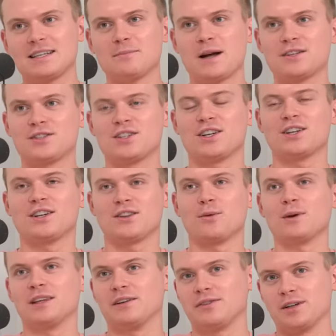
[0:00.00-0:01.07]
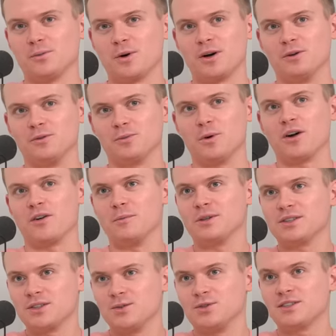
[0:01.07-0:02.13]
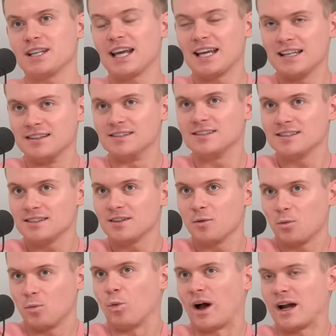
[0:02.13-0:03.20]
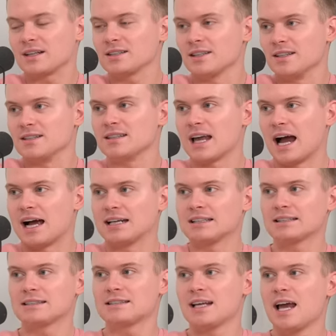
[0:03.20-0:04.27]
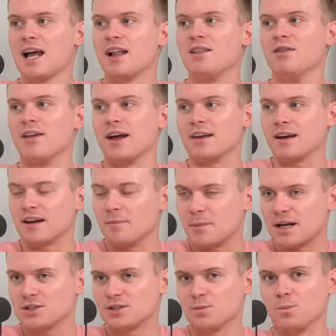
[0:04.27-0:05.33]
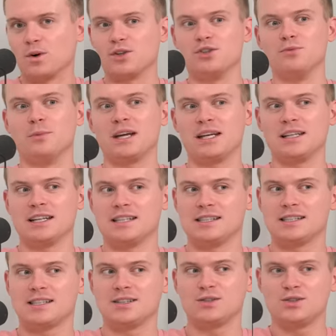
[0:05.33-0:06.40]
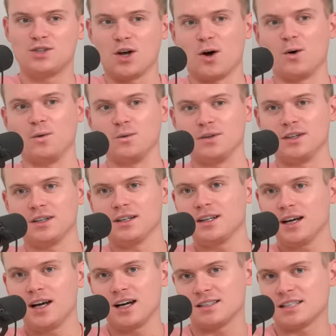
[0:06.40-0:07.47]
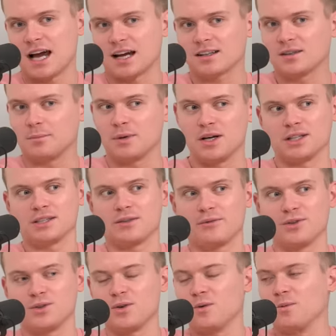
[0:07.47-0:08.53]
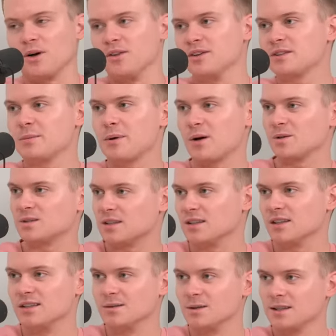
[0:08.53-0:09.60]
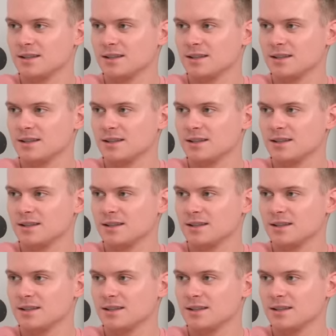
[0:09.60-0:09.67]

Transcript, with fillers: imagine that we live in a world where a masseuse is waxing sacks, then I imagine what you mean is don't attack the person for doing what they're supposed to do.